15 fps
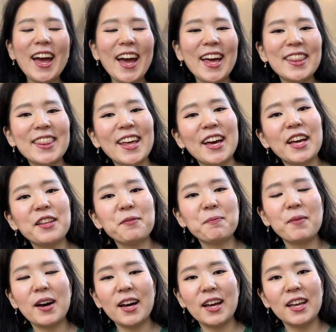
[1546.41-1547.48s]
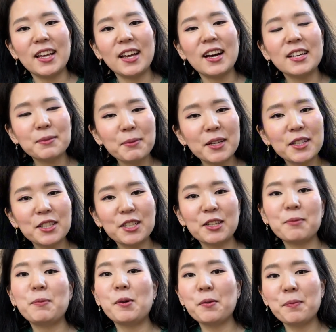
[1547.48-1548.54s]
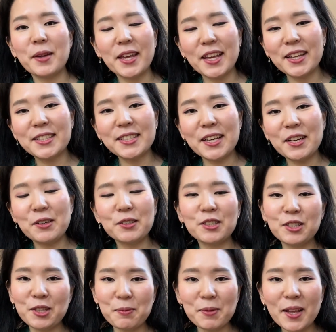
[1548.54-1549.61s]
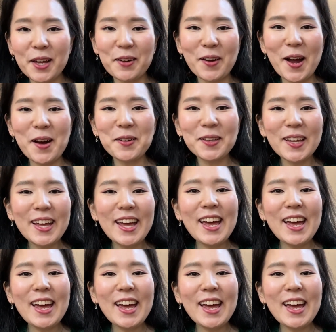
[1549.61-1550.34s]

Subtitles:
And then my husband took both my kids out to the playground.